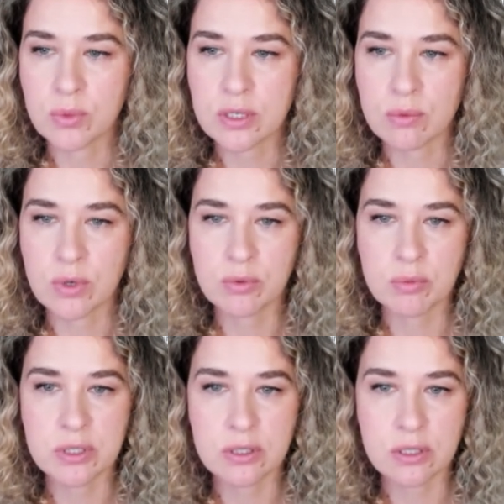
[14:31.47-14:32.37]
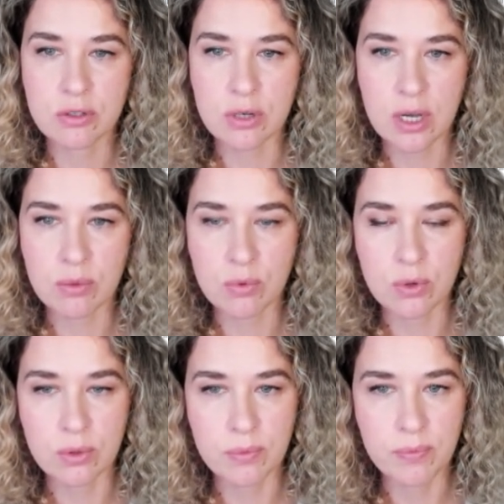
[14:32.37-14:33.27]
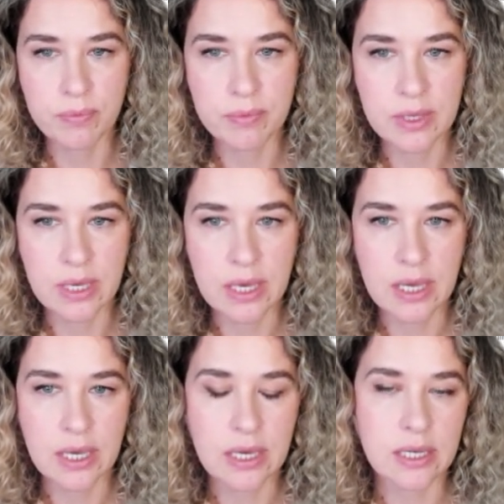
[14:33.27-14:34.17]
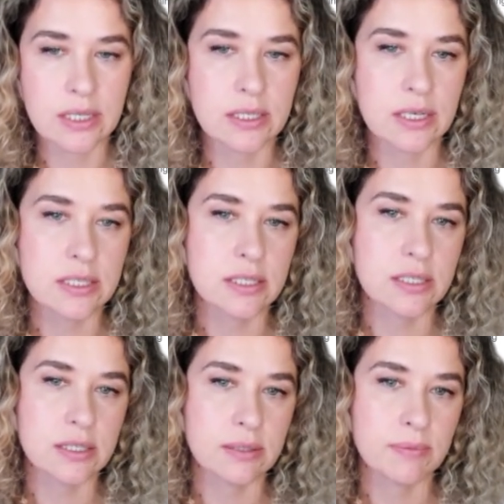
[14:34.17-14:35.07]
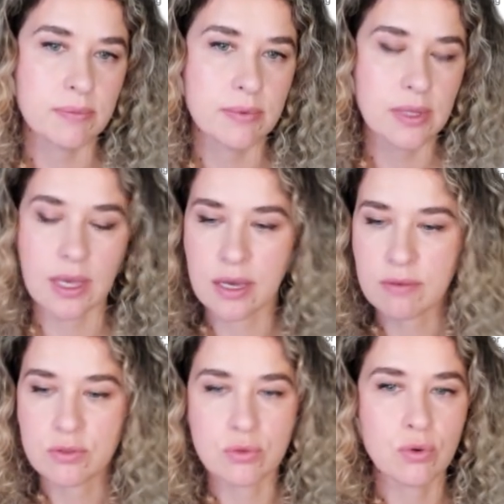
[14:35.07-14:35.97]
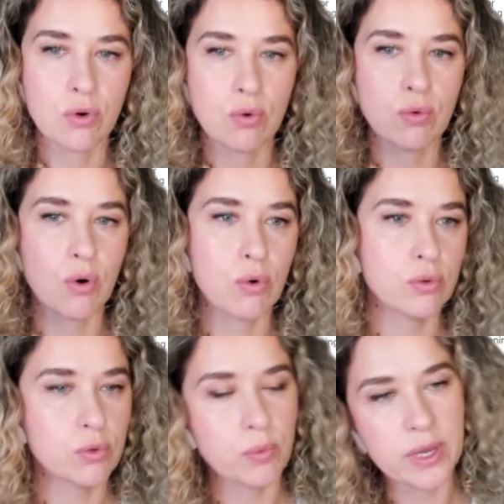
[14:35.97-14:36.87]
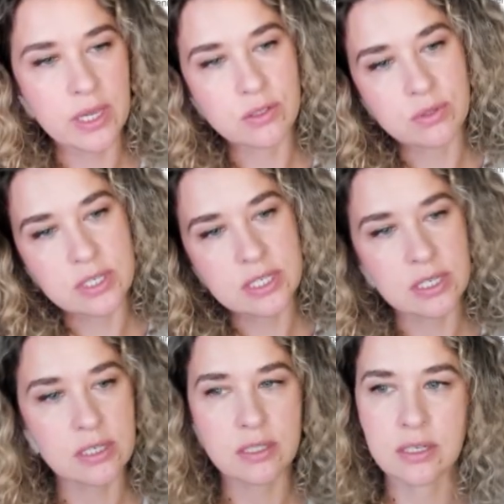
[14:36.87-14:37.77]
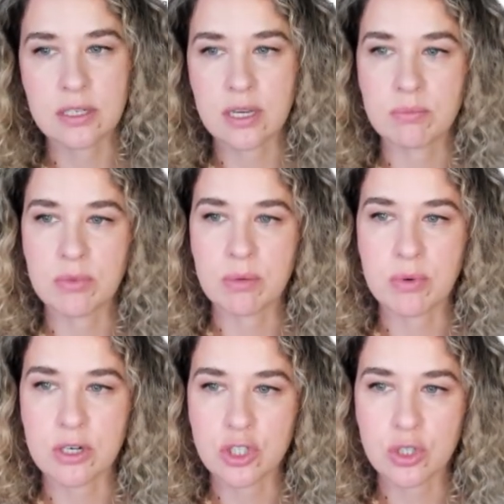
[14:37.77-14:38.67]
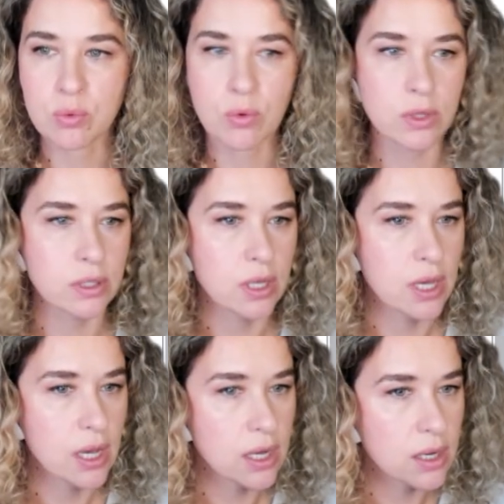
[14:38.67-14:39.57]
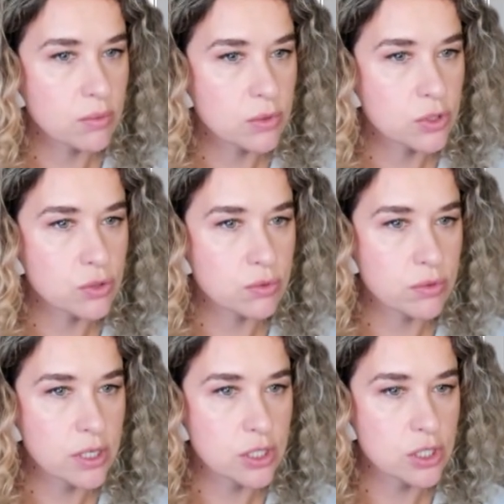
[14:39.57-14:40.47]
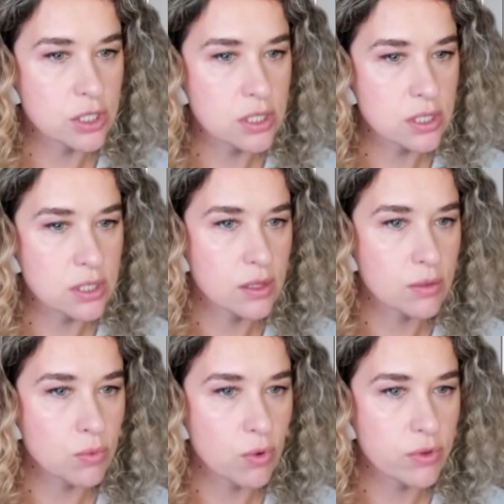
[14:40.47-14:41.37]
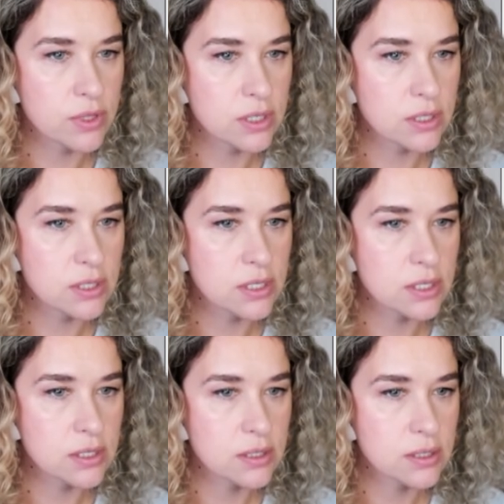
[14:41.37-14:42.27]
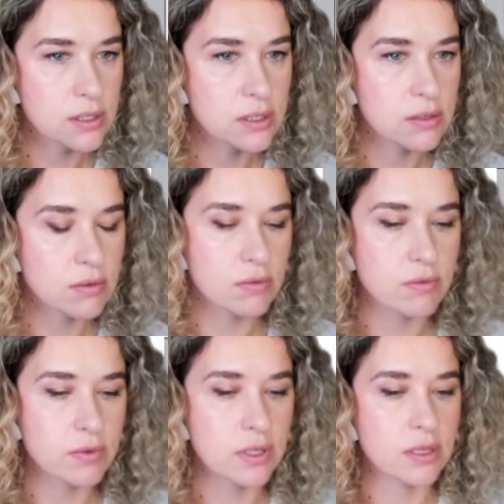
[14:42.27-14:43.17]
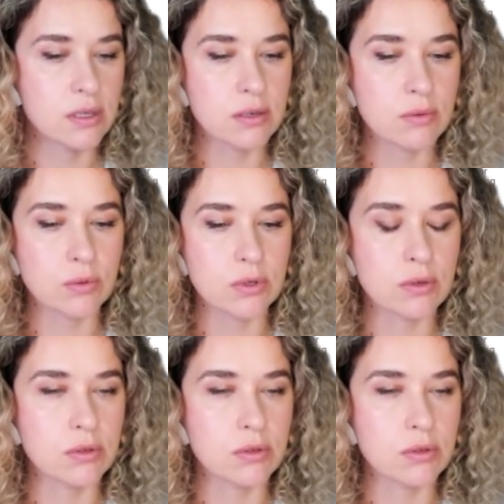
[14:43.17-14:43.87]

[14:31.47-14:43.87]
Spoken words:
When we build the drywall, it doesn't have to go all the way to the ceiling. It can be a partial wall. I want to readjust the wall thickness over here.